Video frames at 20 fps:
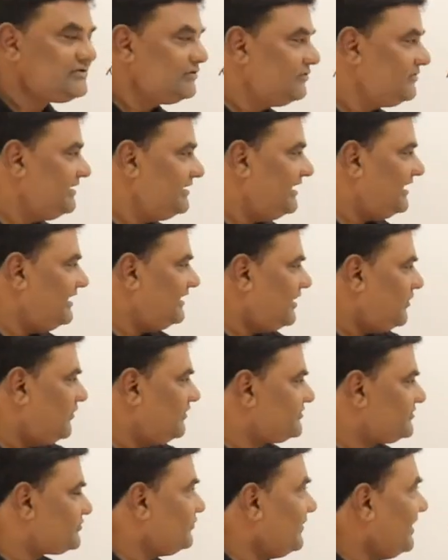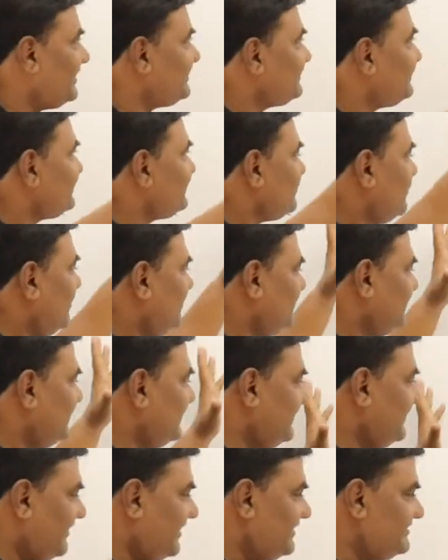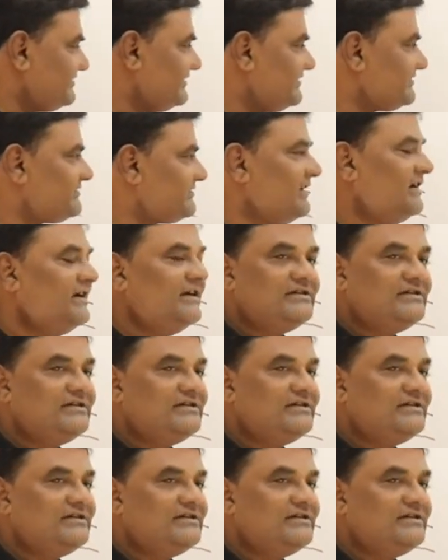so they allow us to access all the devices.